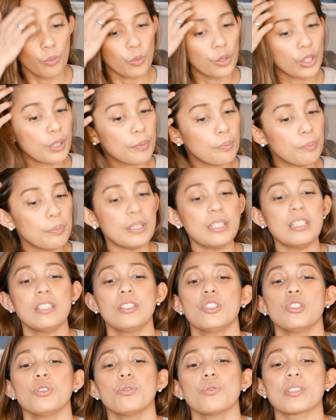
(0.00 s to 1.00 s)
would
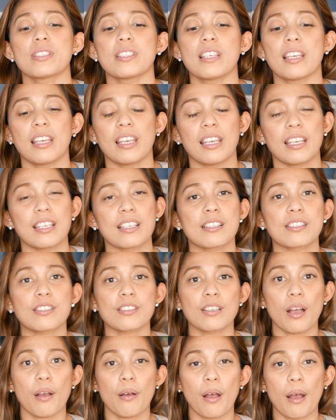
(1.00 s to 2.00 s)
be using
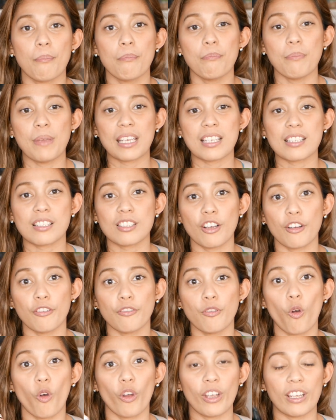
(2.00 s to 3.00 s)
a mix
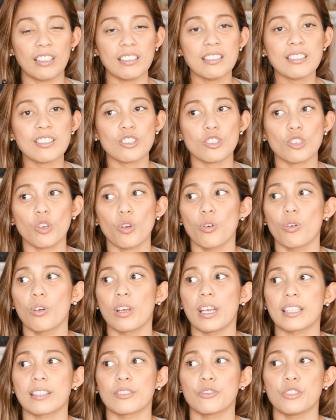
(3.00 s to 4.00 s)
of oils. So
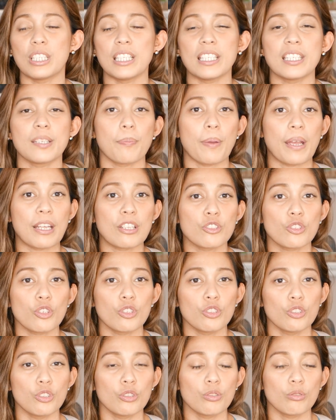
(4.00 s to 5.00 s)
it really depends on